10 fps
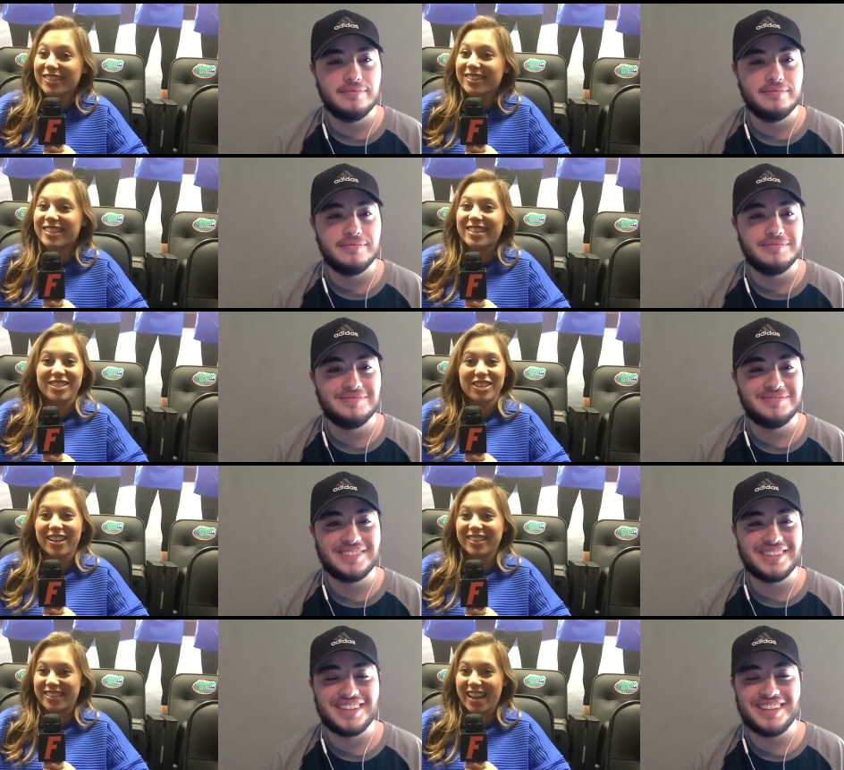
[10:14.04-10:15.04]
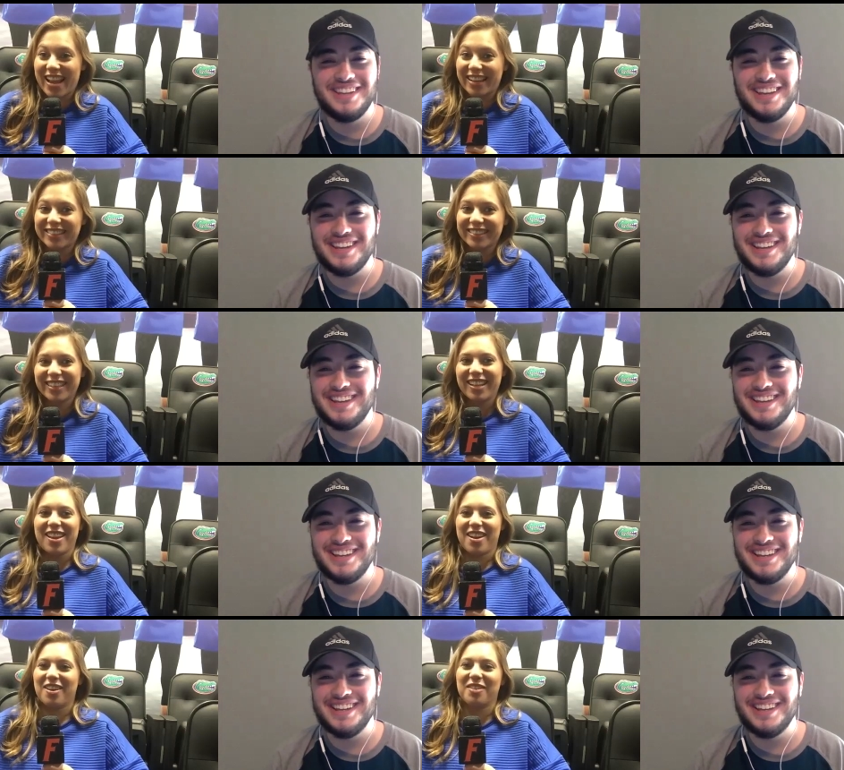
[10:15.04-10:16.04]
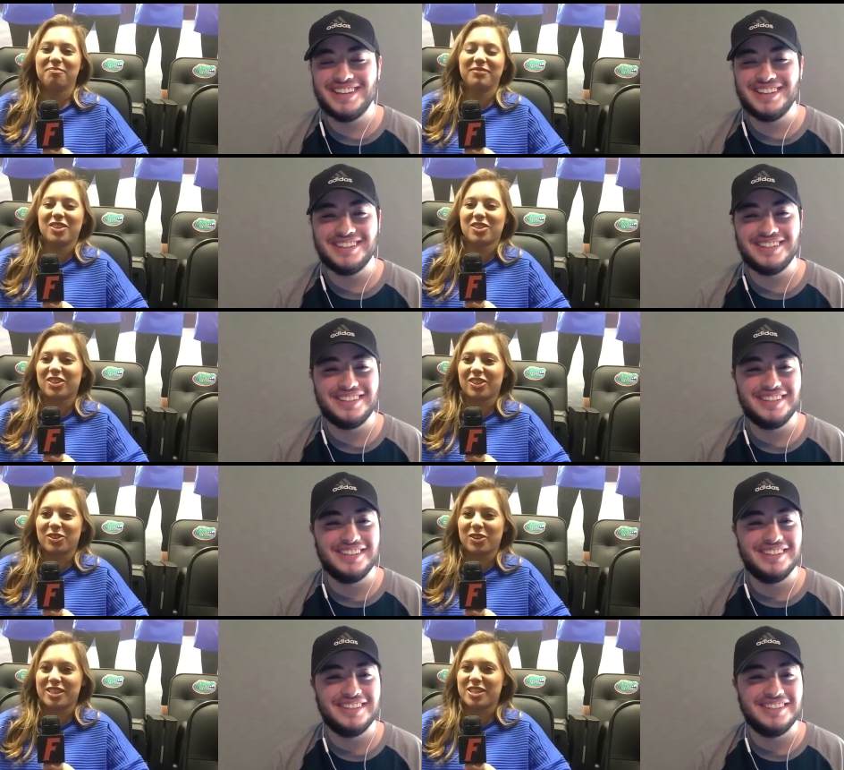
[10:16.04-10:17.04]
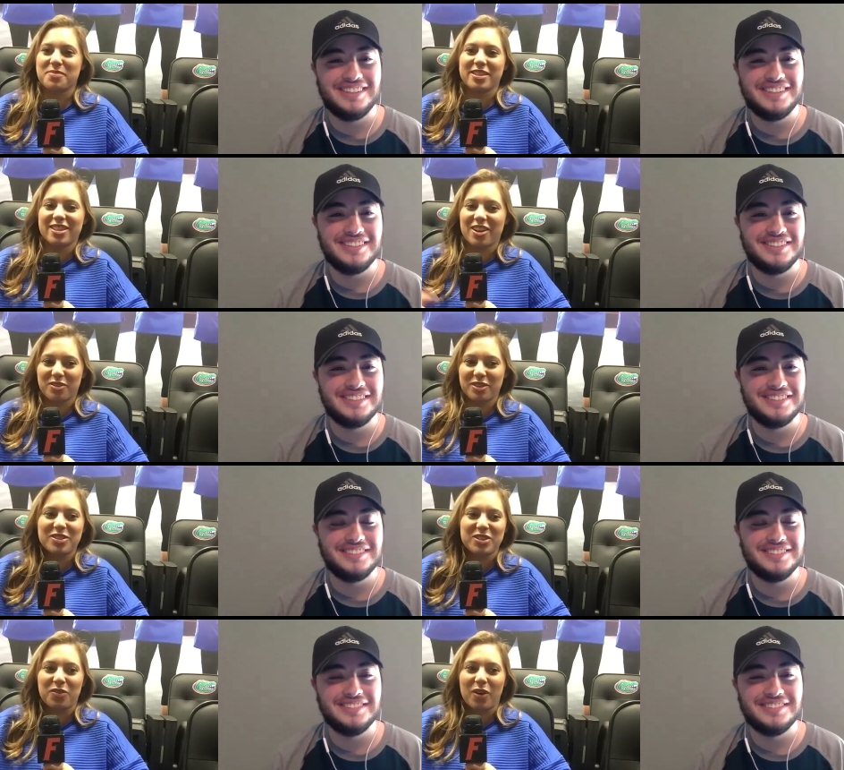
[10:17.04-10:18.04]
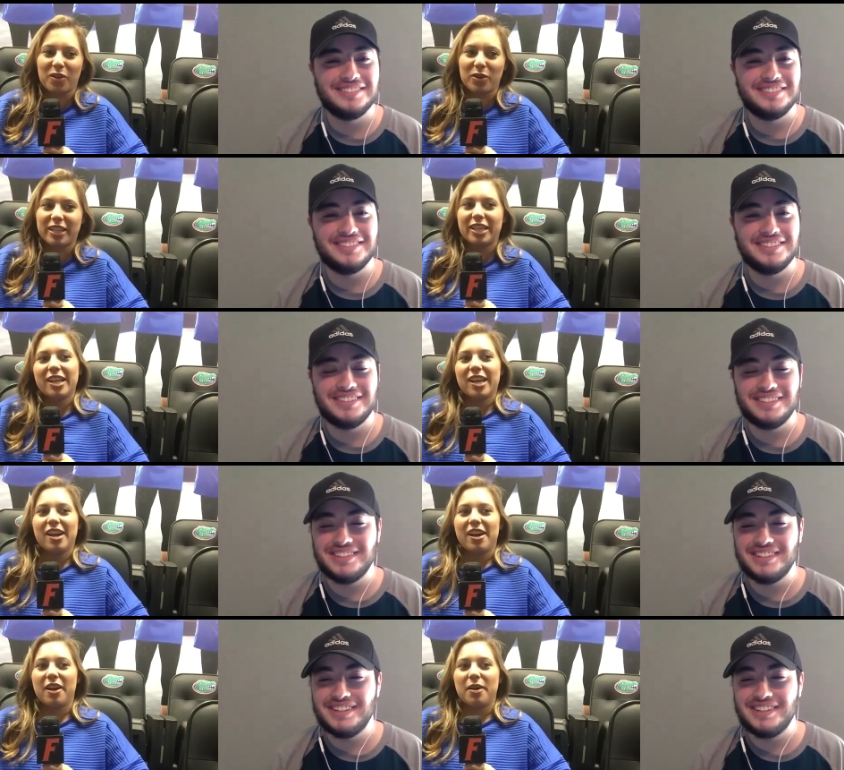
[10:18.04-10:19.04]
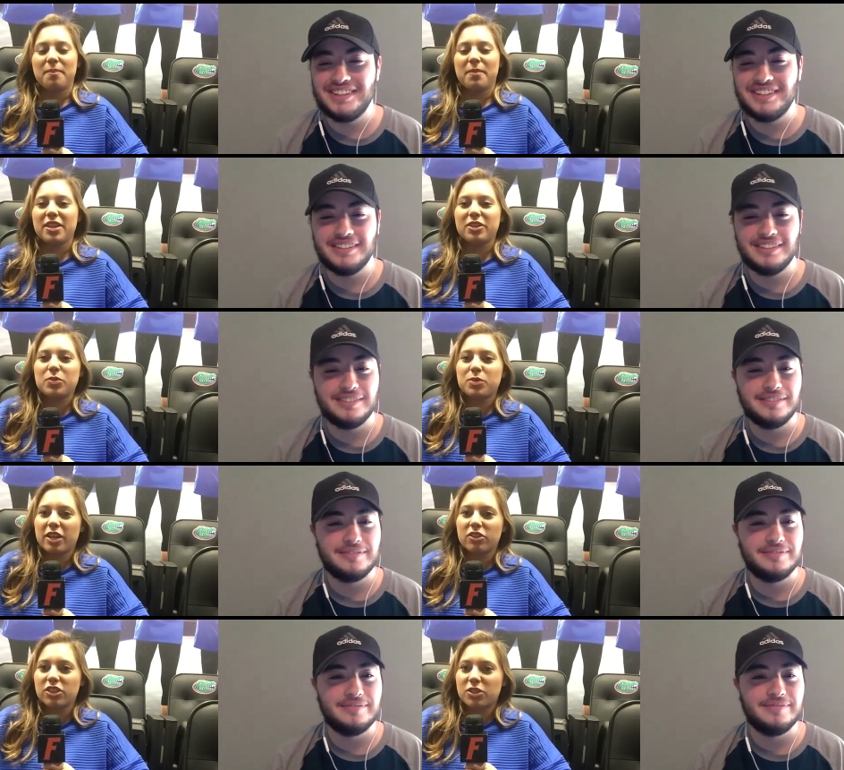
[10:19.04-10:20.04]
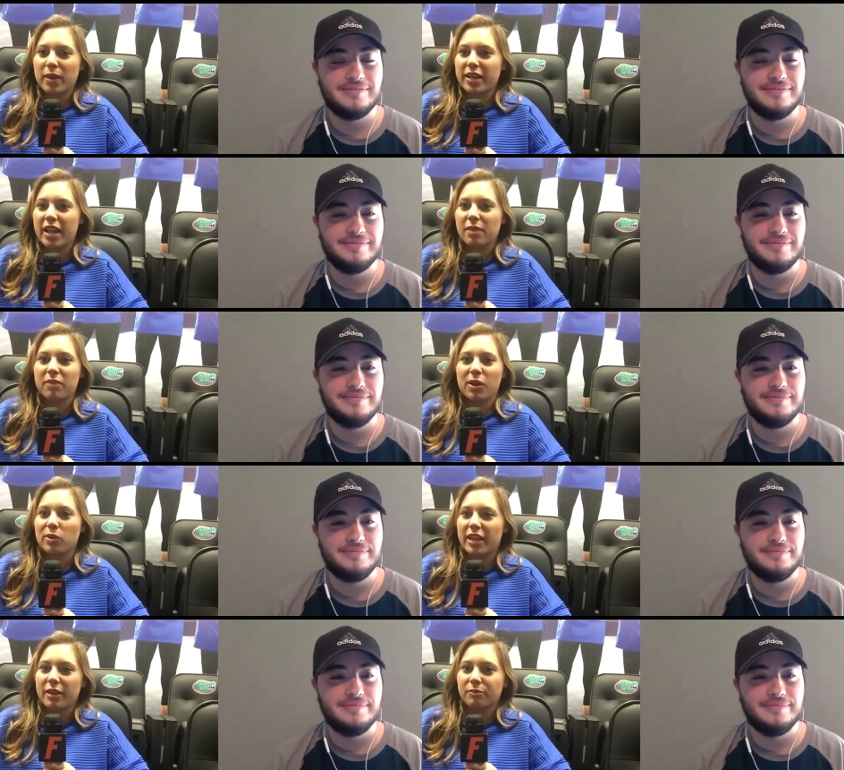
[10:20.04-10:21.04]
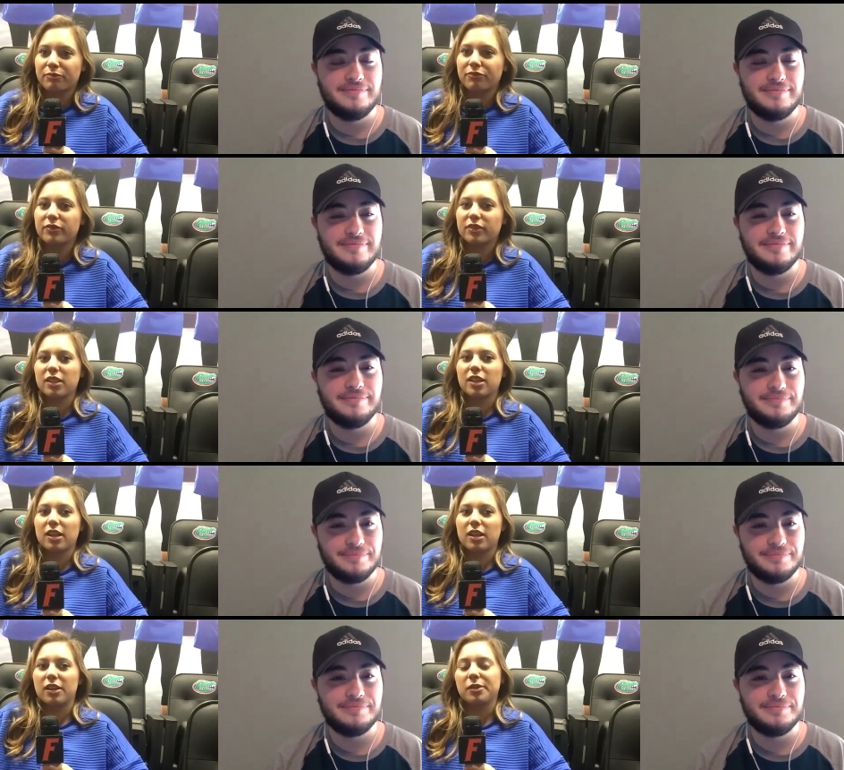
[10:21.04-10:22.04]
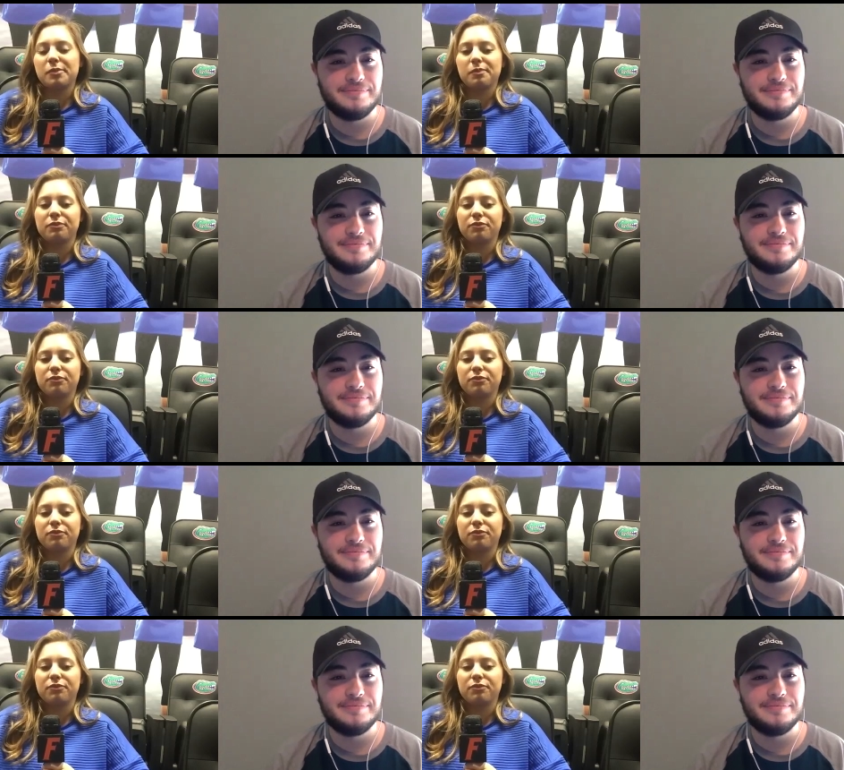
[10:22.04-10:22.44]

Speaker 1: SydneyJS10. Those are a little cringy, but, you know, you can still follow it. My YouTube channel is just my name, my whole name. And,